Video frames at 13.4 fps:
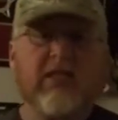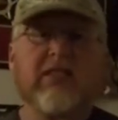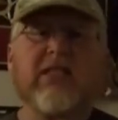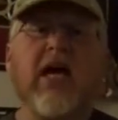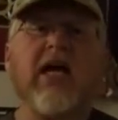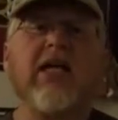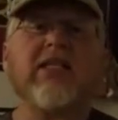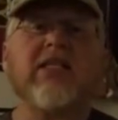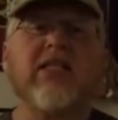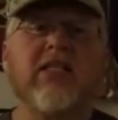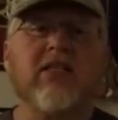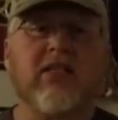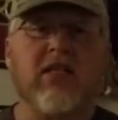tie it to
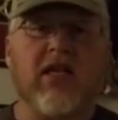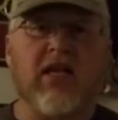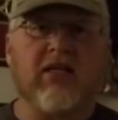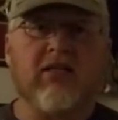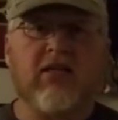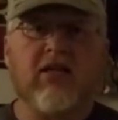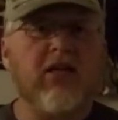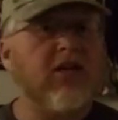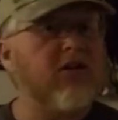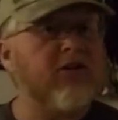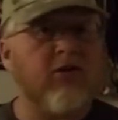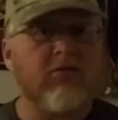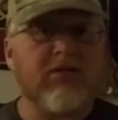this line.
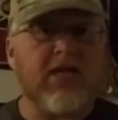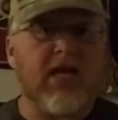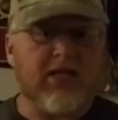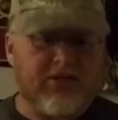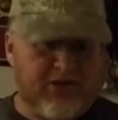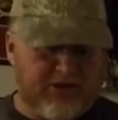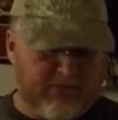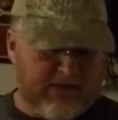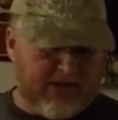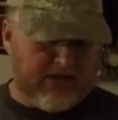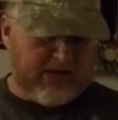Don't tie it to your main